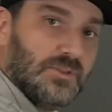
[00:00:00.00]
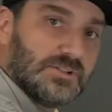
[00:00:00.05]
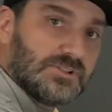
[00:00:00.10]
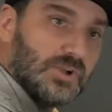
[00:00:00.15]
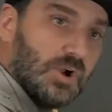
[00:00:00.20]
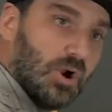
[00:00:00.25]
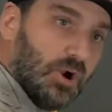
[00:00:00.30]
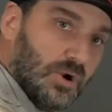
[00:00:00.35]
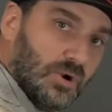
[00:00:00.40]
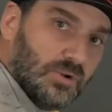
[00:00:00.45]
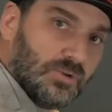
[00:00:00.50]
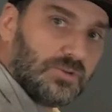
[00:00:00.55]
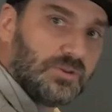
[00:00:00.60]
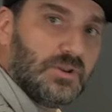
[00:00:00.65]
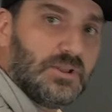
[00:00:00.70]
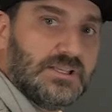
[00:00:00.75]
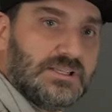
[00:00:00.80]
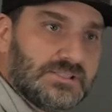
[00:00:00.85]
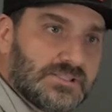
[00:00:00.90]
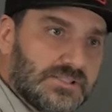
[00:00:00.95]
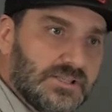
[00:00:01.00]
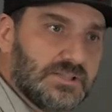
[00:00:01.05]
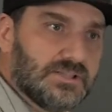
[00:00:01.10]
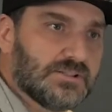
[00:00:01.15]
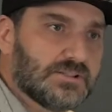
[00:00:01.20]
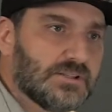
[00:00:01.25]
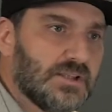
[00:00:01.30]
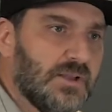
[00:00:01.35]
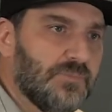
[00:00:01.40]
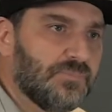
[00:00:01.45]
this earthly
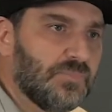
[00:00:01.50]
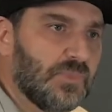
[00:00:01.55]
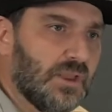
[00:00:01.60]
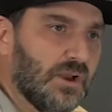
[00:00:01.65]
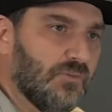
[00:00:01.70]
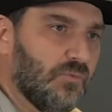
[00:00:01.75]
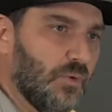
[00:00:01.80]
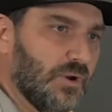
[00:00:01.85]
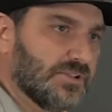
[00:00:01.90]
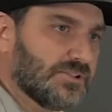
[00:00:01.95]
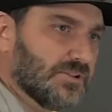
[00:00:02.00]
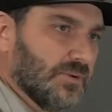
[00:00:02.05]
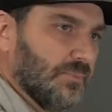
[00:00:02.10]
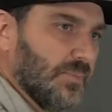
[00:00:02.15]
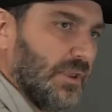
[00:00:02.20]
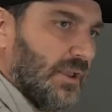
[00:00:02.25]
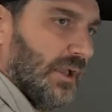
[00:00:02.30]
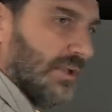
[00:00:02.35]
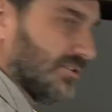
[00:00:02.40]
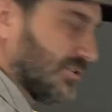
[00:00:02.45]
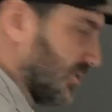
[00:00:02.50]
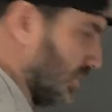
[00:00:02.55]
sense of wisdom. And